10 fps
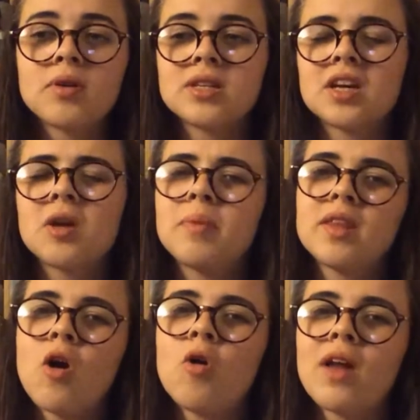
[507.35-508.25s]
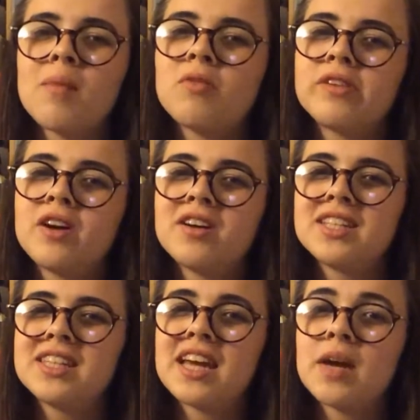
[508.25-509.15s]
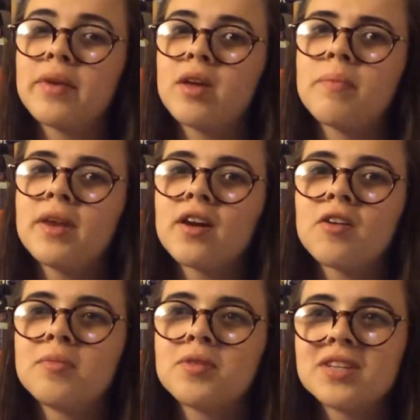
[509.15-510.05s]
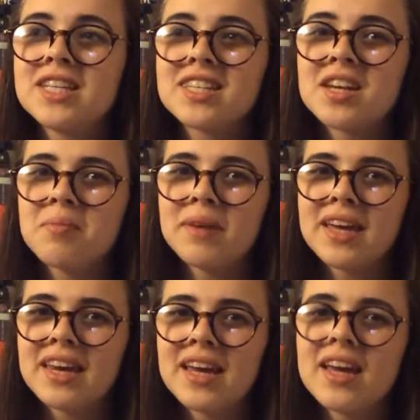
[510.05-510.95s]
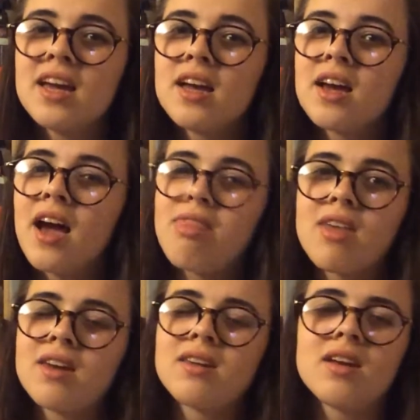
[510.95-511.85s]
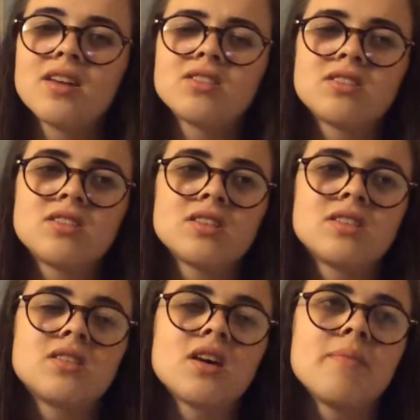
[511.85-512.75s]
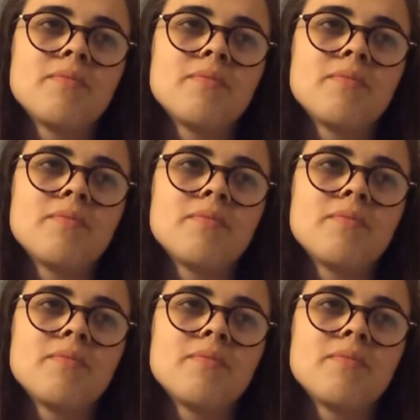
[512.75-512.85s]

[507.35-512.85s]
because it could be the whole like Moriarty thing, and we could be like, oh my god, he's going to be in it, and then it's just